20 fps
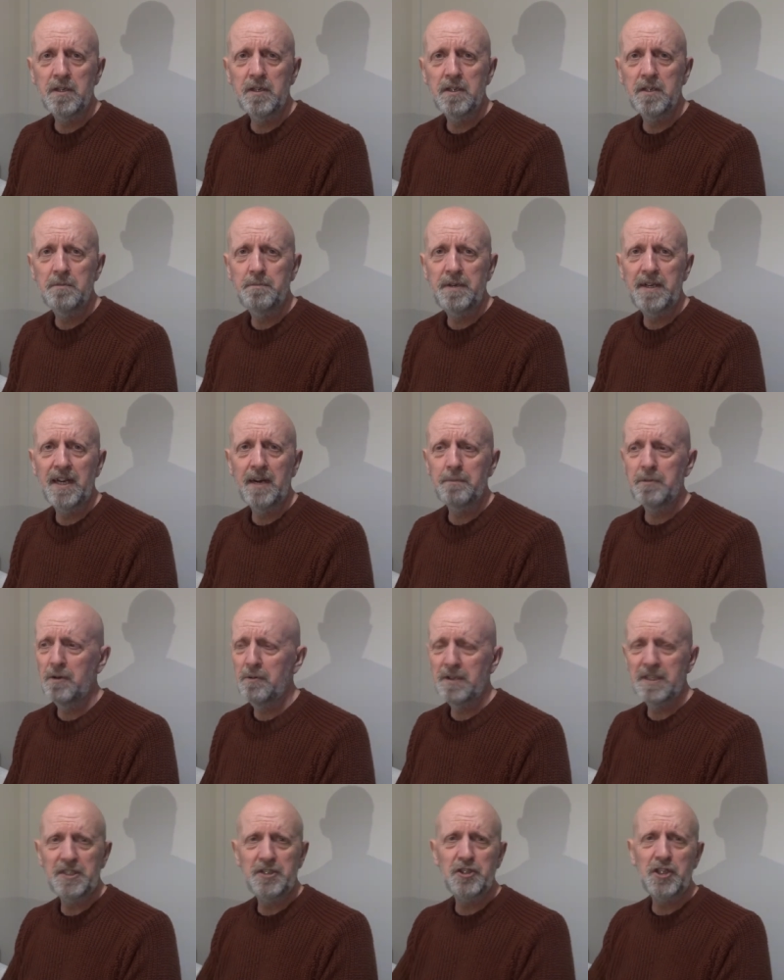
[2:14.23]
uh, bid up like
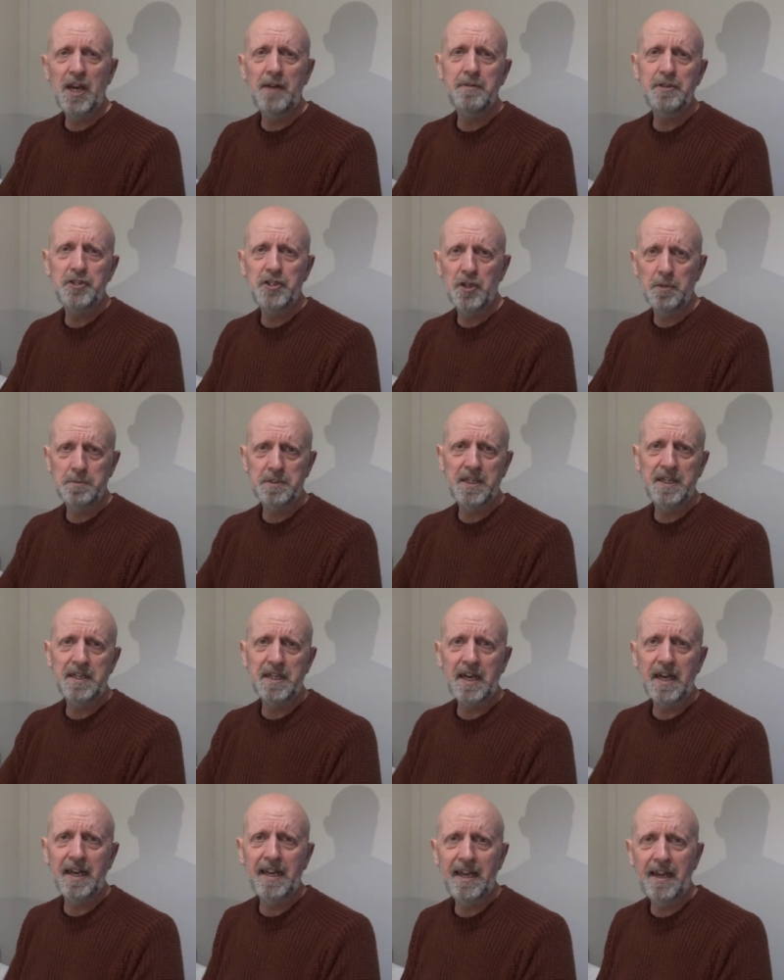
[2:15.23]
on his charity shops,
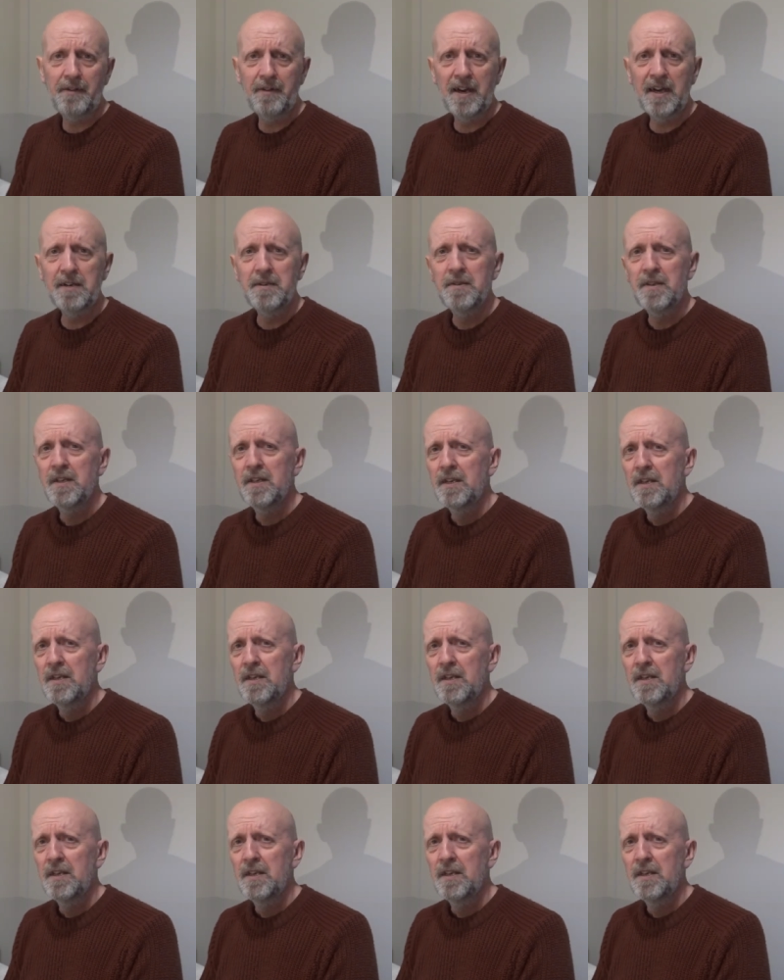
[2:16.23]
getting a clear out,